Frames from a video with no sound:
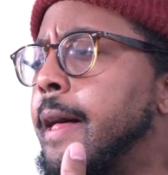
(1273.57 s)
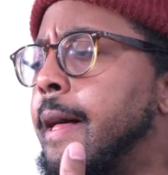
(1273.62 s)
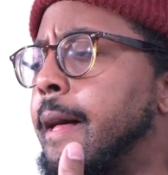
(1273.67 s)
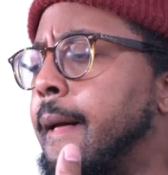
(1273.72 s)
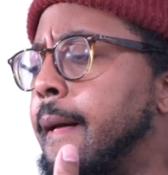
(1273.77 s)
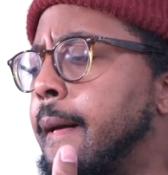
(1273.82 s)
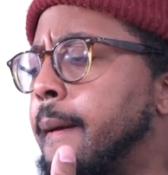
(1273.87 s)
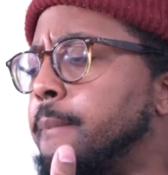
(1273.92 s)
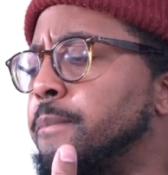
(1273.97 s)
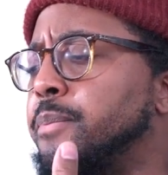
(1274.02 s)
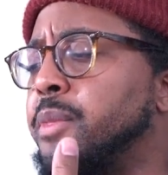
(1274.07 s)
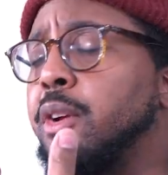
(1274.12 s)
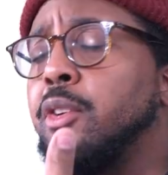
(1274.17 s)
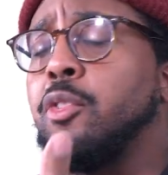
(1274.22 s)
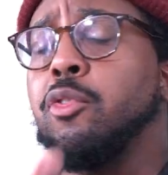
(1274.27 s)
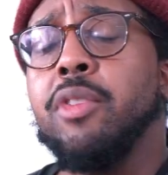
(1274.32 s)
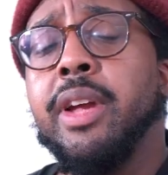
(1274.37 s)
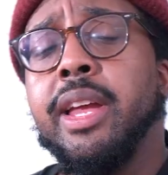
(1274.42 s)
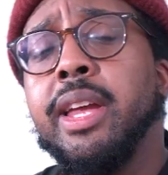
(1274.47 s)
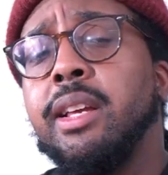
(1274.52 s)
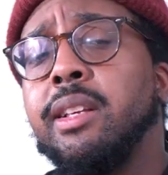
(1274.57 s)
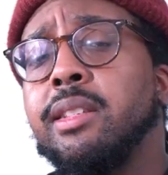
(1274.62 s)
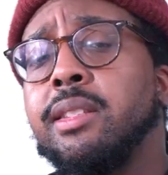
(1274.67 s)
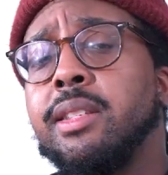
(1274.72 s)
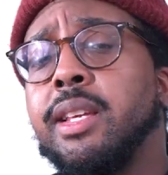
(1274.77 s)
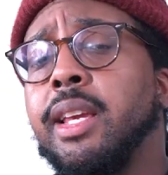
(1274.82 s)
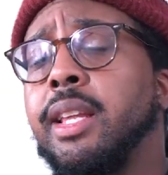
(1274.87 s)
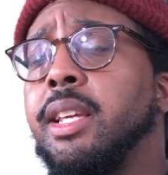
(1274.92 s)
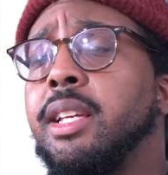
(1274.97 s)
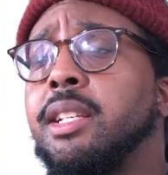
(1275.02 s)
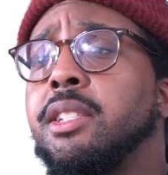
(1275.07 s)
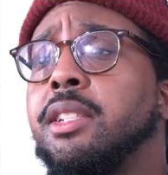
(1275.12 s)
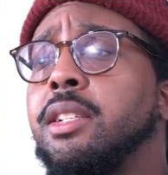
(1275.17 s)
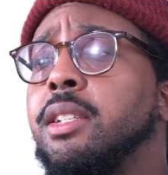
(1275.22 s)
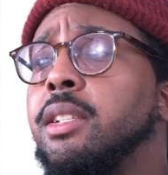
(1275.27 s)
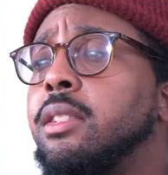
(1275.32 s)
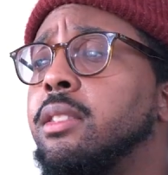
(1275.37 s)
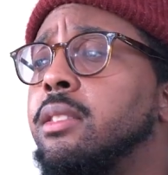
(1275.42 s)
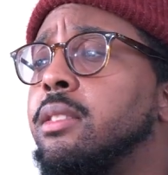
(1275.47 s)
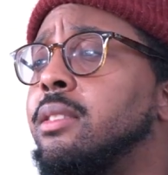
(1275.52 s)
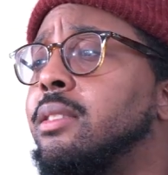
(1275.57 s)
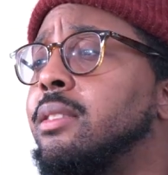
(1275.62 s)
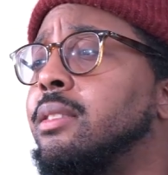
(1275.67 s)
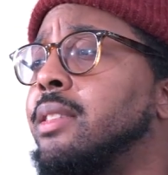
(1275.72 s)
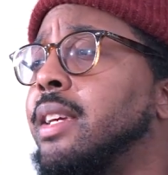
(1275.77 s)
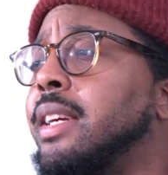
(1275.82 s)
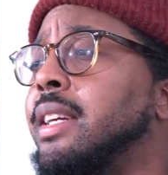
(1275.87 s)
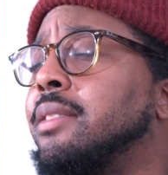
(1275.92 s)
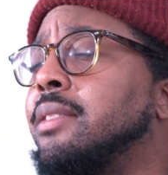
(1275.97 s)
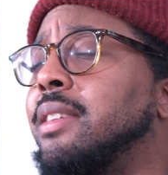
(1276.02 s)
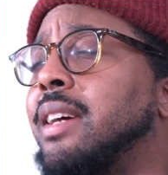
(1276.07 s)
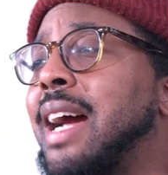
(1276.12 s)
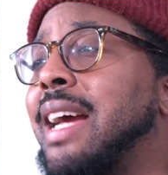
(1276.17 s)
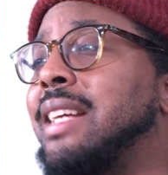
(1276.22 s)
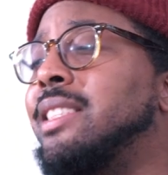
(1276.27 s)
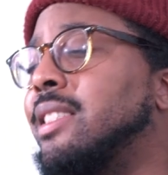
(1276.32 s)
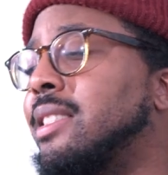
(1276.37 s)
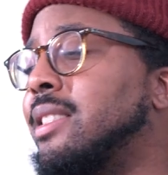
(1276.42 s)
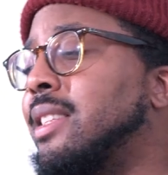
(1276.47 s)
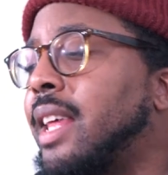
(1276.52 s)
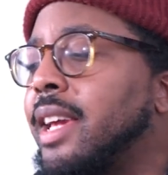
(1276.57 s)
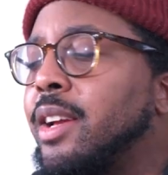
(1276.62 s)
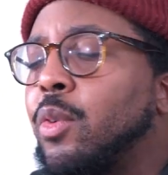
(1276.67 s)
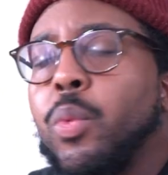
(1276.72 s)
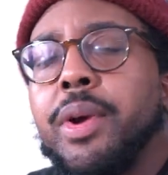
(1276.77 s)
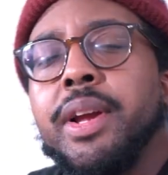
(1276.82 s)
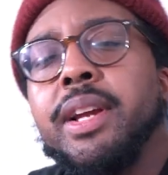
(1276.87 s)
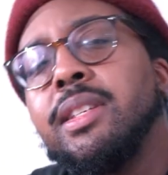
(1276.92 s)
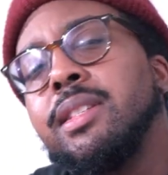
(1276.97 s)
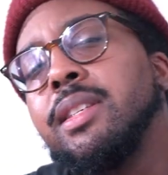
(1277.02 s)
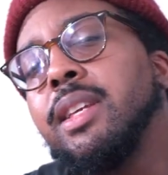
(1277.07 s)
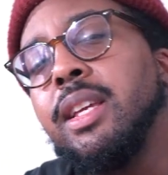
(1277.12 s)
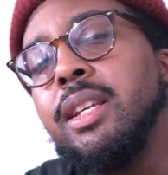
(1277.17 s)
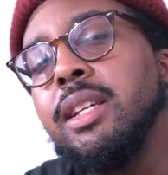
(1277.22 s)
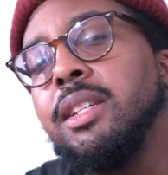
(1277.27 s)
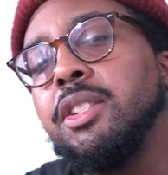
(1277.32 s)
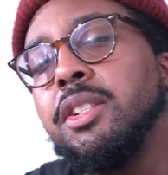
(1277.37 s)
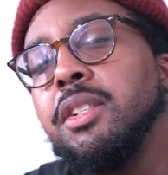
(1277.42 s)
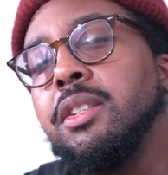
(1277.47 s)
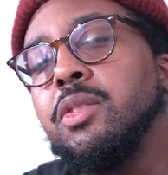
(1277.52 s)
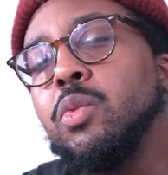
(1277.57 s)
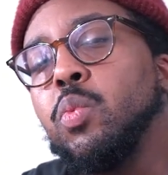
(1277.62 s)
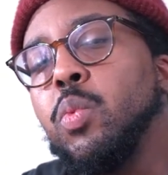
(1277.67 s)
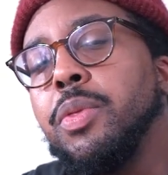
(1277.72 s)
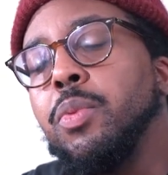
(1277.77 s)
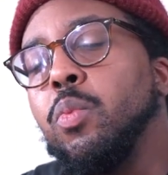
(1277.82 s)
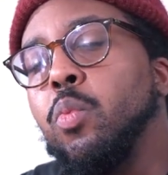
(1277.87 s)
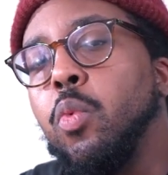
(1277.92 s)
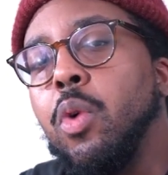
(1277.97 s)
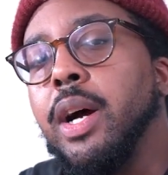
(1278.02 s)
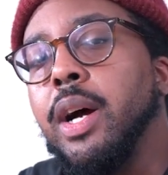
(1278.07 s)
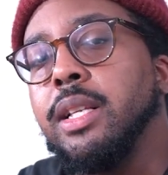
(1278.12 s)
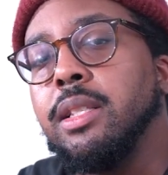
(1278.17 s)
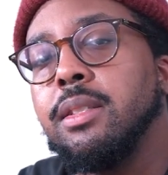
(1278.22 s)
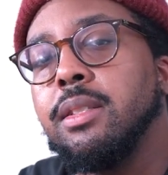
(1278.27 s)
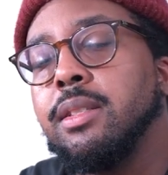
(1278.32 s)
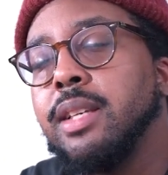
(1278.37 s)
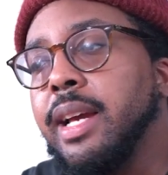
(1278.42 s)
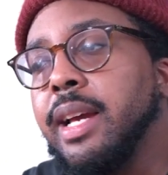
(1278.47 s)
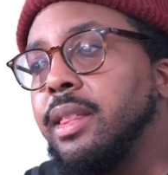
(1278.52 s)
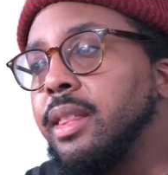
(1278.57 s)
The gray skinny jeans, I just like wearing skinny jeans with ones.